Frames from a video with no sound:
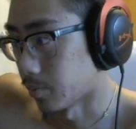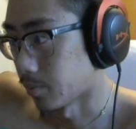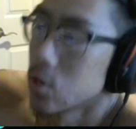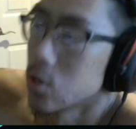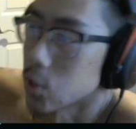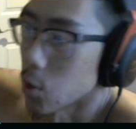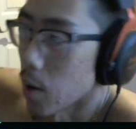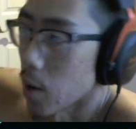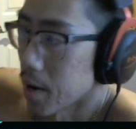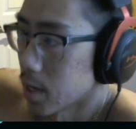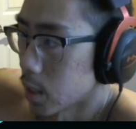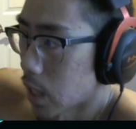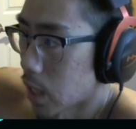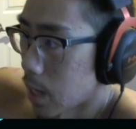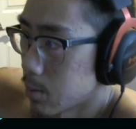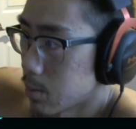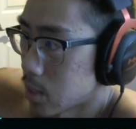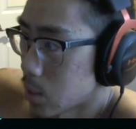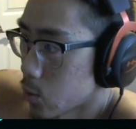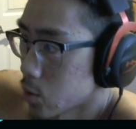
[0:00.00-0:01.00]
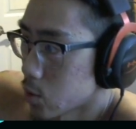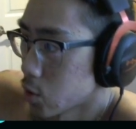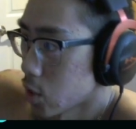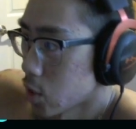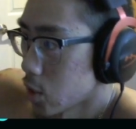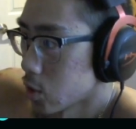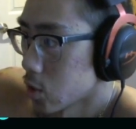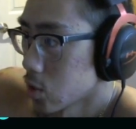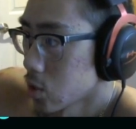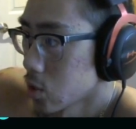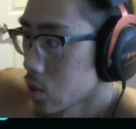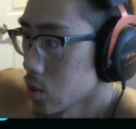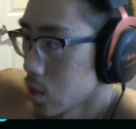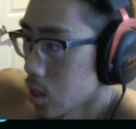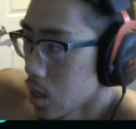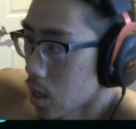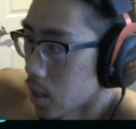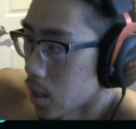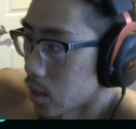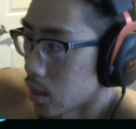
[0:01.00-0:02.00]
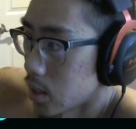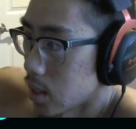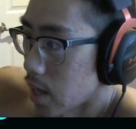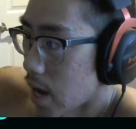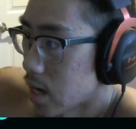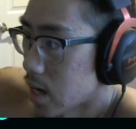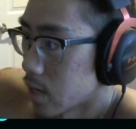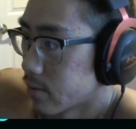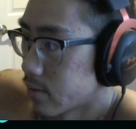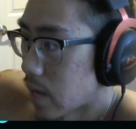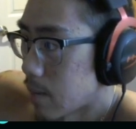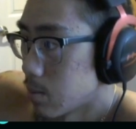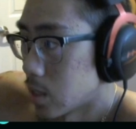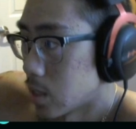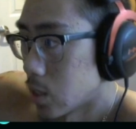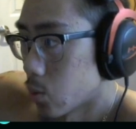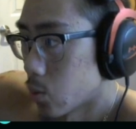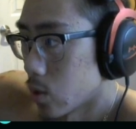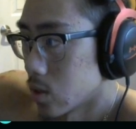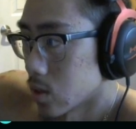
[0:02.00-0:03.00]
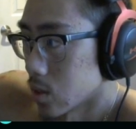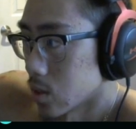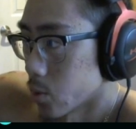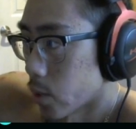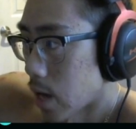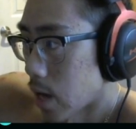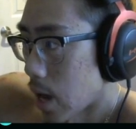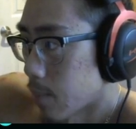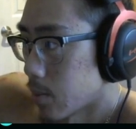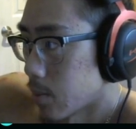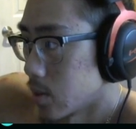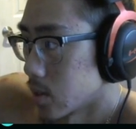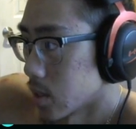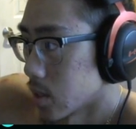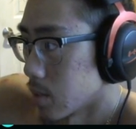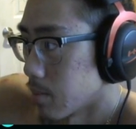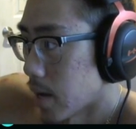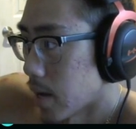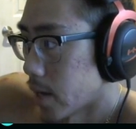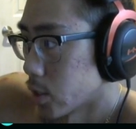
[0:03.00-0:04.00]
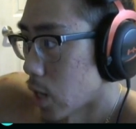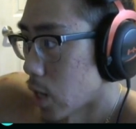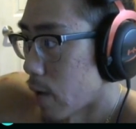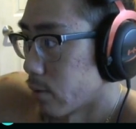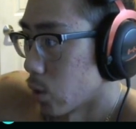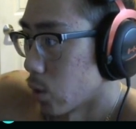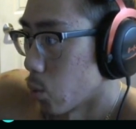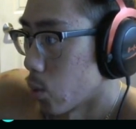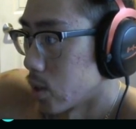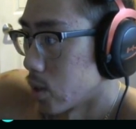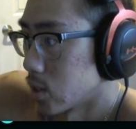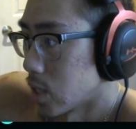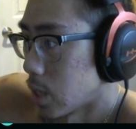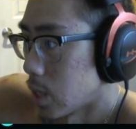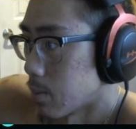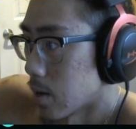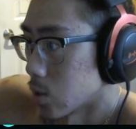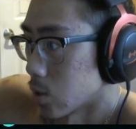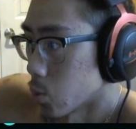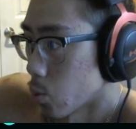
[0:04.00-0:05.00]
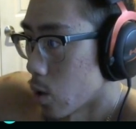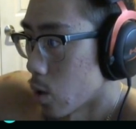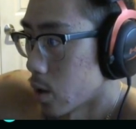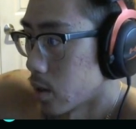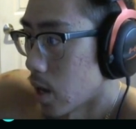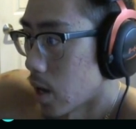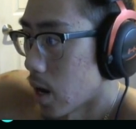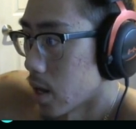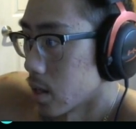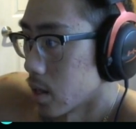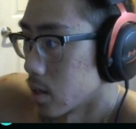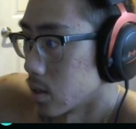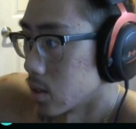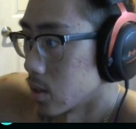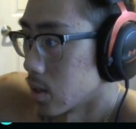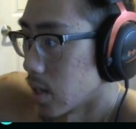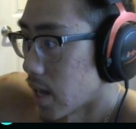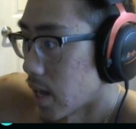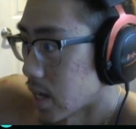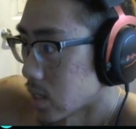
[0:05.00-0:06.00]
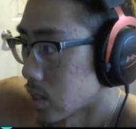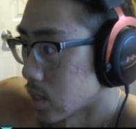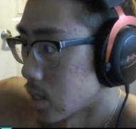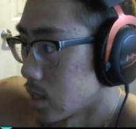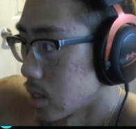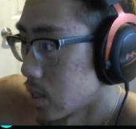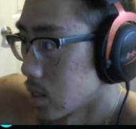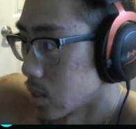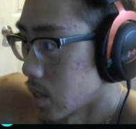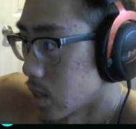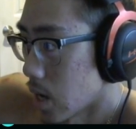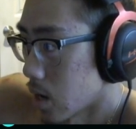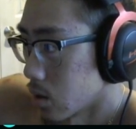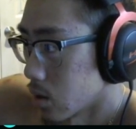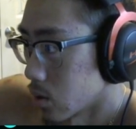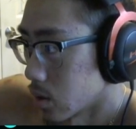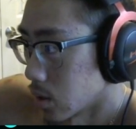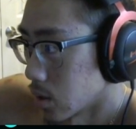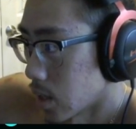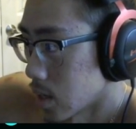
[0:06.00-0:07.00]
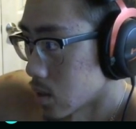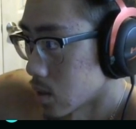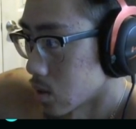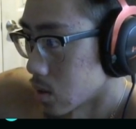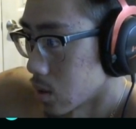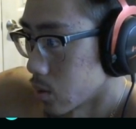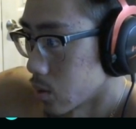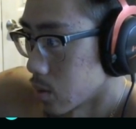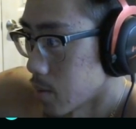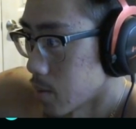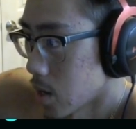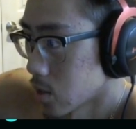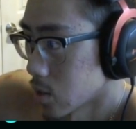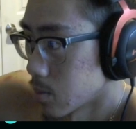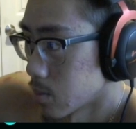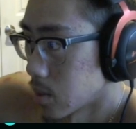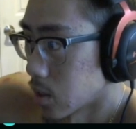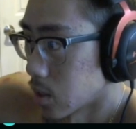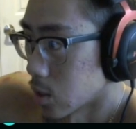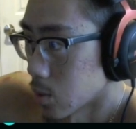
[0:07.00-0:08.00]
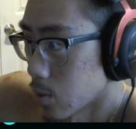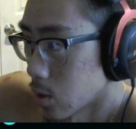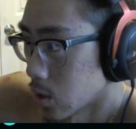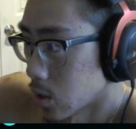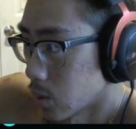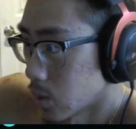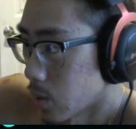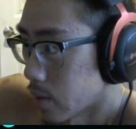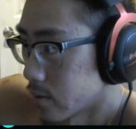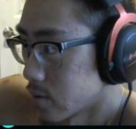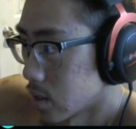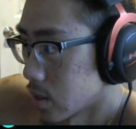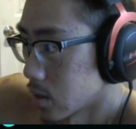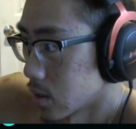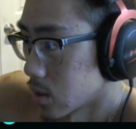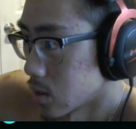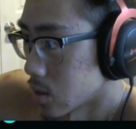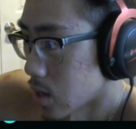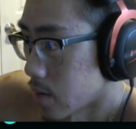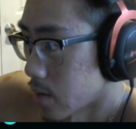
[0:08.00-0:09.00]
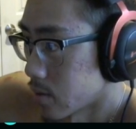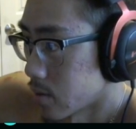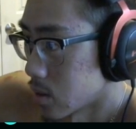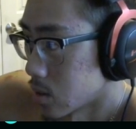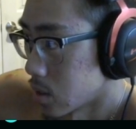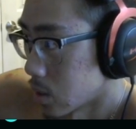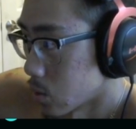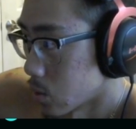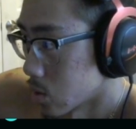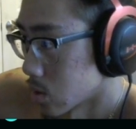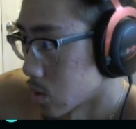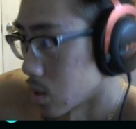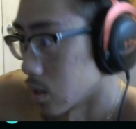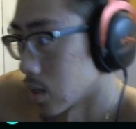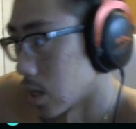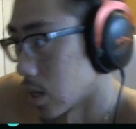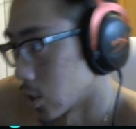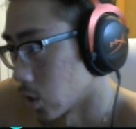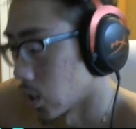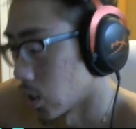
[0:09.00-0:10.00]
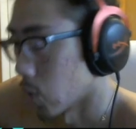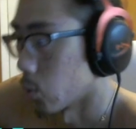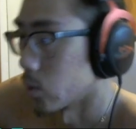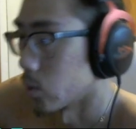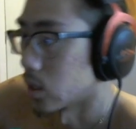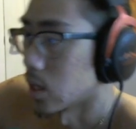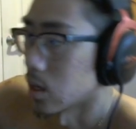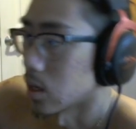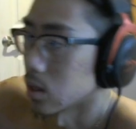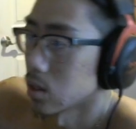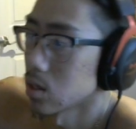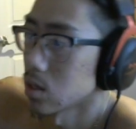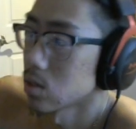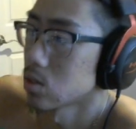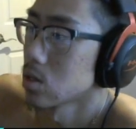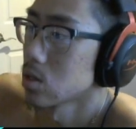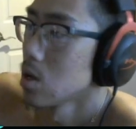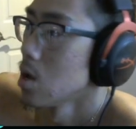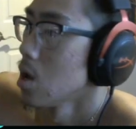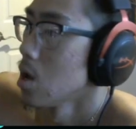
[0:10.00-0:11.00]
So end of game sequence changes. The end of game sequence is what happens in a match after one team has won. Either the last team is down or the last is dealt with a monster. Being a small team, we haven't yet got this sequence the attention that we think it needs.